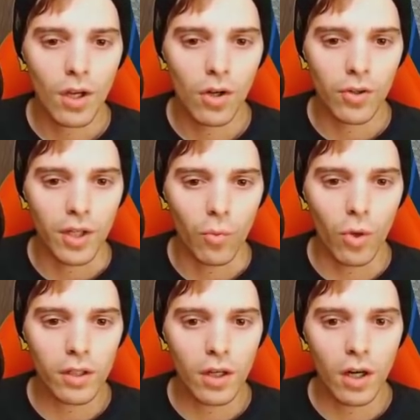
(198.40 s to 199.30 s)
Okay,
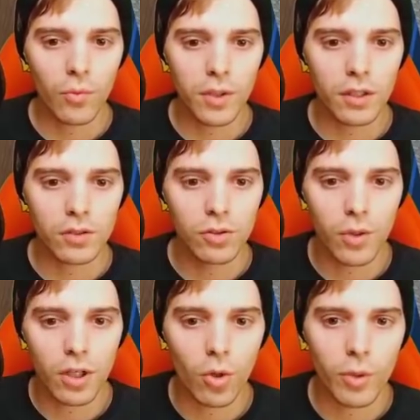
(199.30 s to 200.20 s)
what are we gonna do?
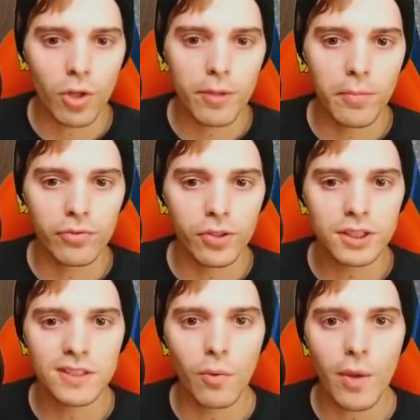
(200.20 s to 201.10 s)
We're gonna go with a Great Ball
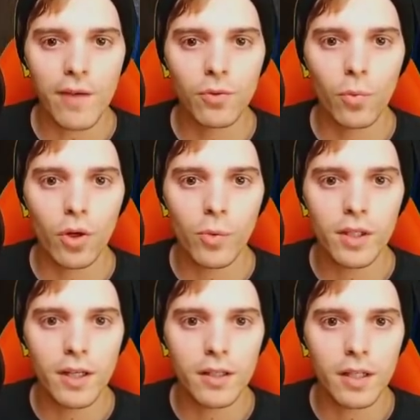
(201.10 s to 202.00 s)
first, see what we have to work
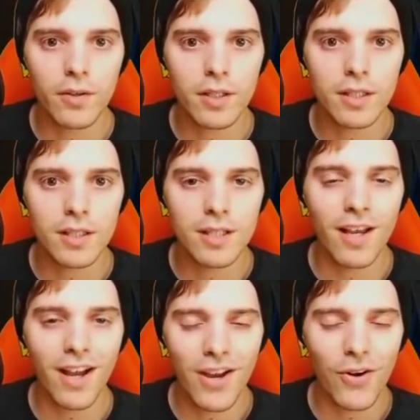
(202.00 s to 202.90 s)
with here. There is
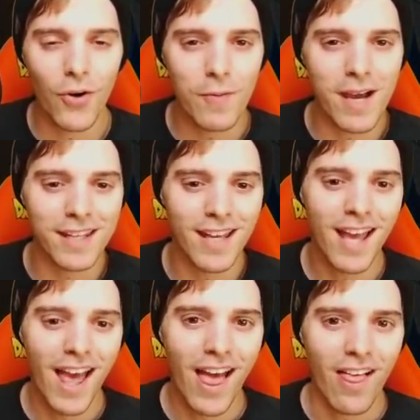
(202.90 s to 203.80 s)
a Crobat.
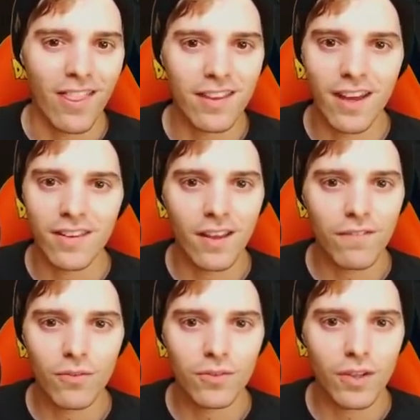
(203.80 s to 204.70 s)
Yeah,
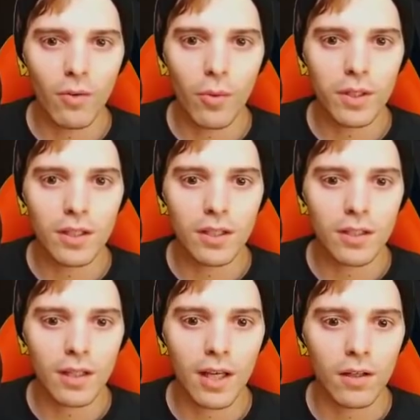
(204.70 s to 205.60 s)
not what we
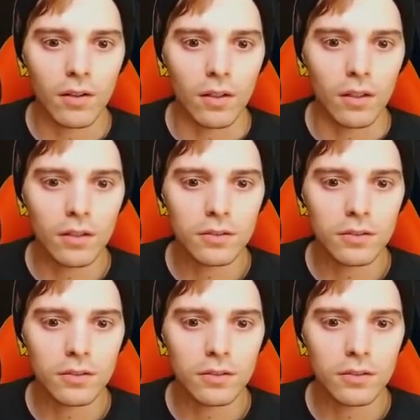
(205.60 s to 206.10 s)
need at all.